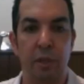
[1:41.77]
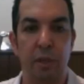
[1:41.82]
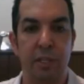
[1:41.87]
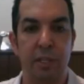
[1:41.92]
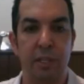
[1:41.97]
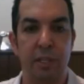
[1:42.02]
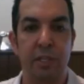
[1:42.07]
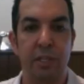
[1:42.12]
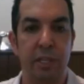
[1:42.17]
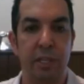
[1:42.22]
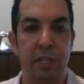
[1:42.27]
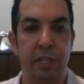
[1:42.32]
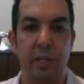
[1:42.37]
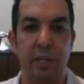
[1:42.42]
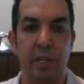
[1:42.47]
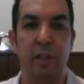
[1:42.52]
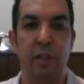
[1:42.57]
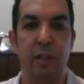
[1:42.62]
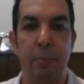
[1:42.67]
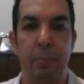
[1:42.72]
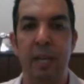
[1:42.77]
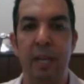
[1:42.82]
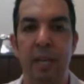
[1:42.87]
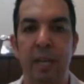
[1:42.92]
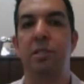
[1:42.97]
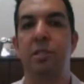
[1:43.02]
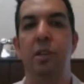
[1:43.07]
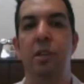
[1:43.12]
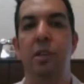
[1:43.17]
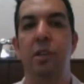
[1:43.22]
this is considered the
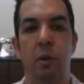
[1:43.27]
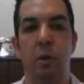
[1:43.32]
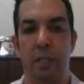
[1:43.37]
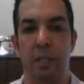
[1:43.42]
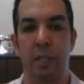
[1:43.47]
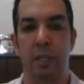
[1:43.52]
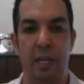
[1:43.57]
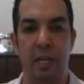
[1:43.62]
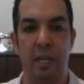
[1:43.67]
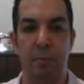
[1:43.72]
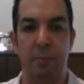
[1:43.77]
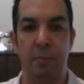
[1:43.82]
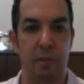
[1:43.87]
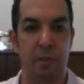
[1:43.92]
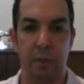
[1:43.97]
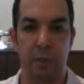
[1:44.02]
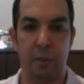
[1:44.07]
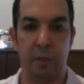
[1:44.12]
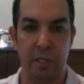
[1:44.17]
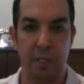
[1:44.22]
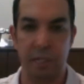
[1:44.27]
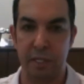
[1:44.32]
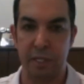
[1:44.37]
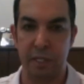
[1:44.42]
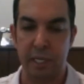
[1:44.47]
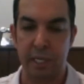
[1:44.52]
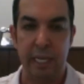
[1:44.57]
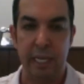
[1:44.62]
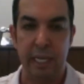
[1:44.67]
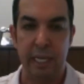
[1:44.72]
best known example to
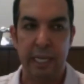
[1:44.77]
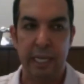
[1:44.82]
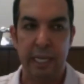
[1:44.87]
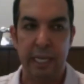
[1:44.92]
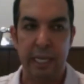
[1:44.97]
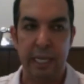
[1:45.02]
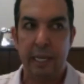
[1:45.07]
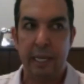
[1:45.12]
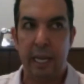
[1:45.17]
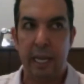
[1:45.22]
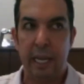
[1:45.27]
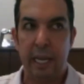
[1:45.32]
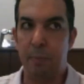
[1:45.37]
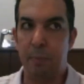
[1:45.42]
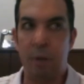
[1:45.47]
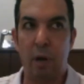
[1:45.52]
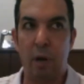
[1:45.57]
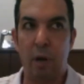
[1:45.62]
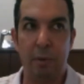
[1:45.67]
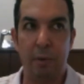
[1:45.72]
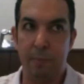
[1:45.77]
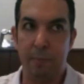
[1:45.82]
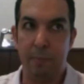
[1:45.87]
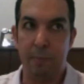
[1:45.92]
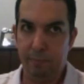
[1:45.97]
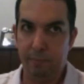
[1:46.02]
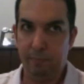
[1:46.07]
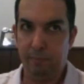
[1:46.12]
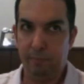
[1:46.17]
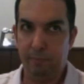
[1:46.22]
exist, and
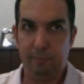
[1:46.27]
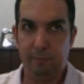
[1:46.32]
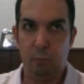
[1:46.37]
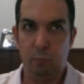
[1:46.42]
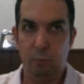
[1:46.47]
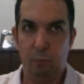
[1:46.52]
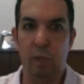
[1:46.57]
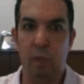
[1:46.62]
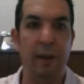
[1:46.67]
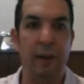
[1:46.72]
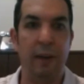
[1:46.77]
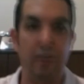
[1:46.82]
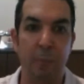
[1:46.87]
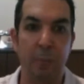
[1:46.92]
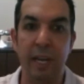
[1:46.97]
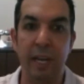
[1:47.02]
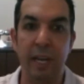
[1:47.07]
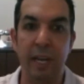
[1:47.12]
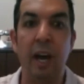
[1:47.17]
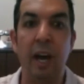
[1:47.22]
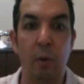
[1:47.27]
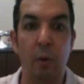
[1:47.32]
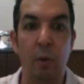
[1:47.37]
probably will never be another